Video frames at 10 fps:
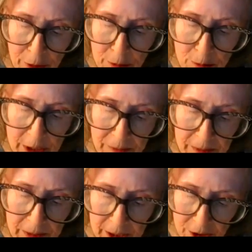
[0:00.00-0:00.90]
through
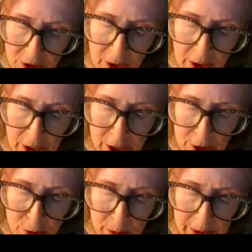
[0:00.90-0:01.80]
diffidence
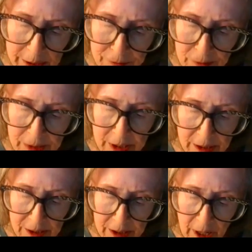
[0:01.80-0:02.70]
to a different
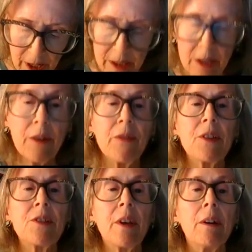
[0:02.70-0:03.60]
side of the
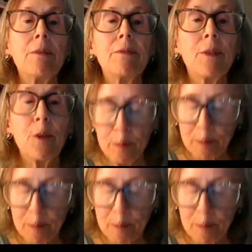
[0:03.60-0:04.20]
self.